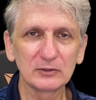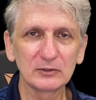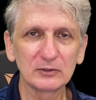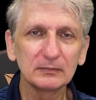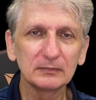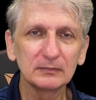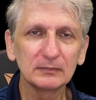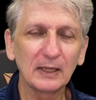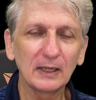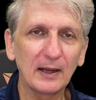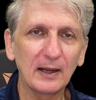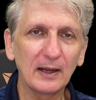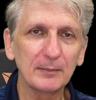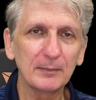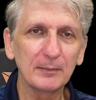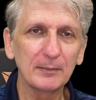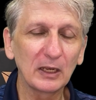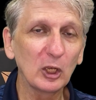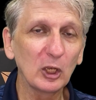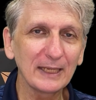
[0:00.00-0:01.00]
as a,
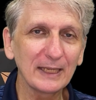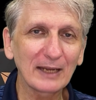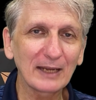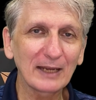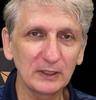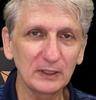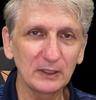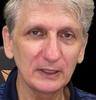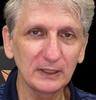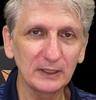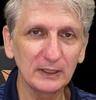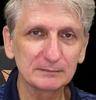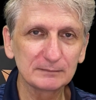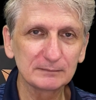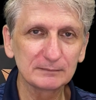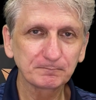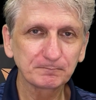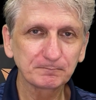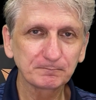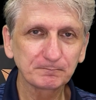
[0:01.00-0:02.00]
um, a
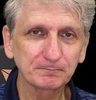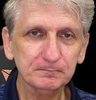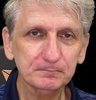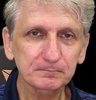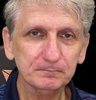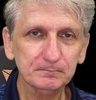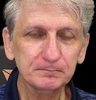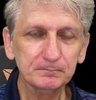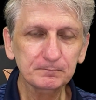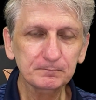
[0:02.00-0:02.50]
learning activity.